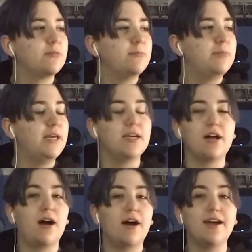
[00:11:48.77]
peak.
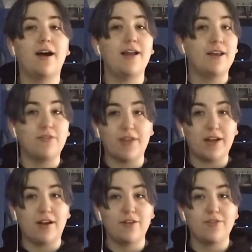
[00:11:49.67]
I love that
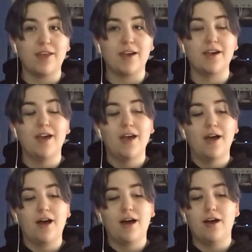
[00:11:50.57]
kind of thing.
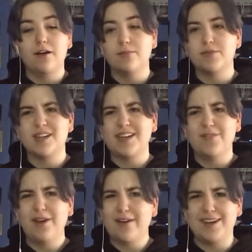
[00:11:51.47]
So like, if
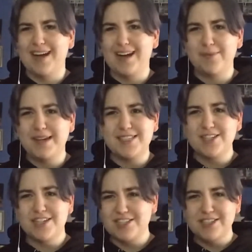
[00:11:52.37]
you have any anime
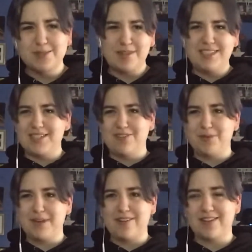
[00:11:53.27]
suggestions, please leave
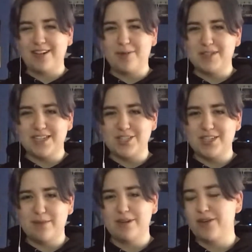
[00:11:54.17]
them down in the comment section
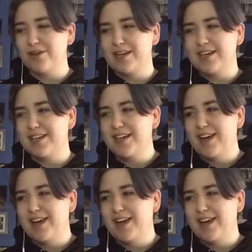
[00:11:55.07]
down below. Like,